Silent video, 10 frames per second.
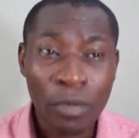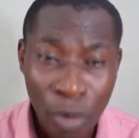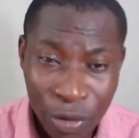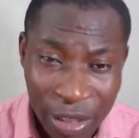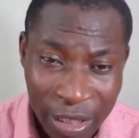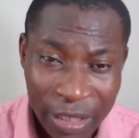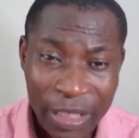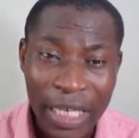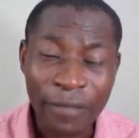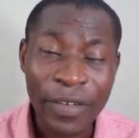those
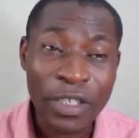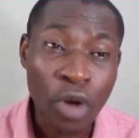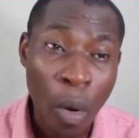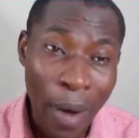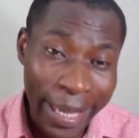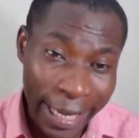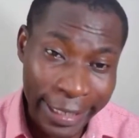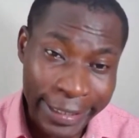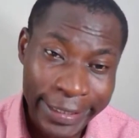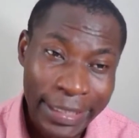things, if it's not
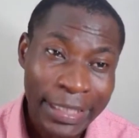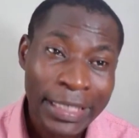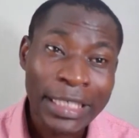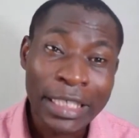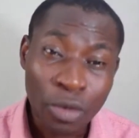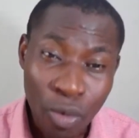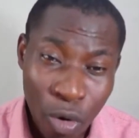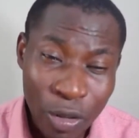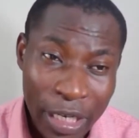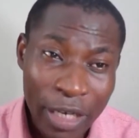working, you
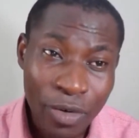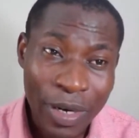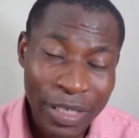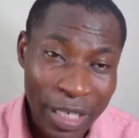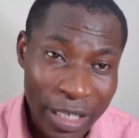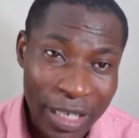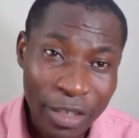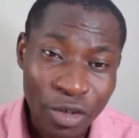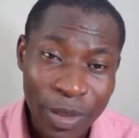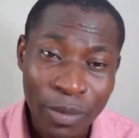go there, you as a
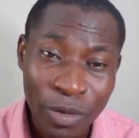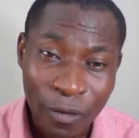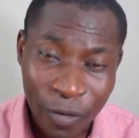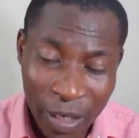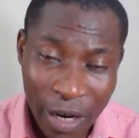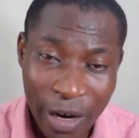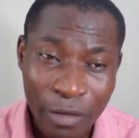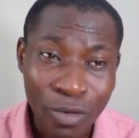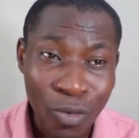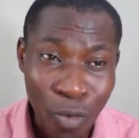leader should be able to figure
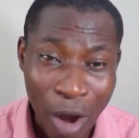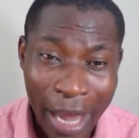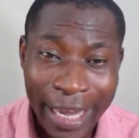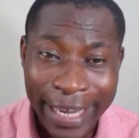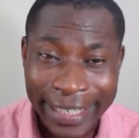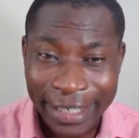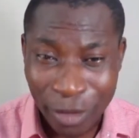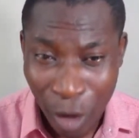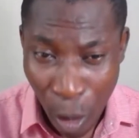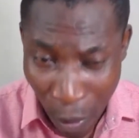out why it
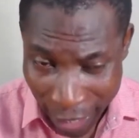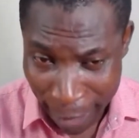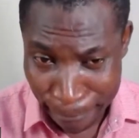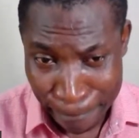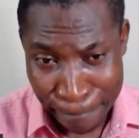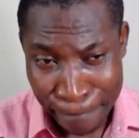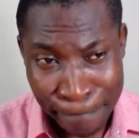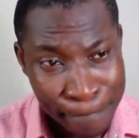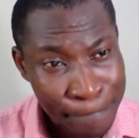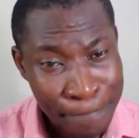is not working
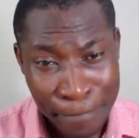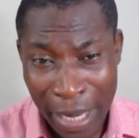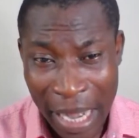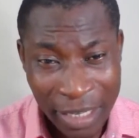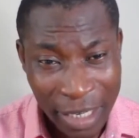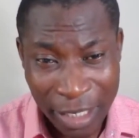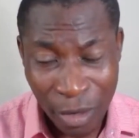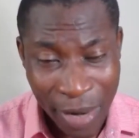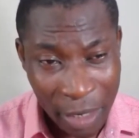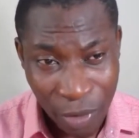by asking
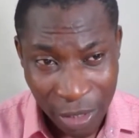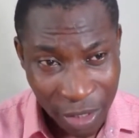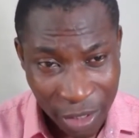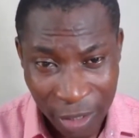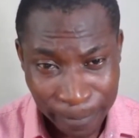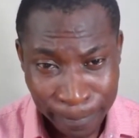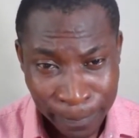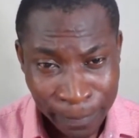the right questions.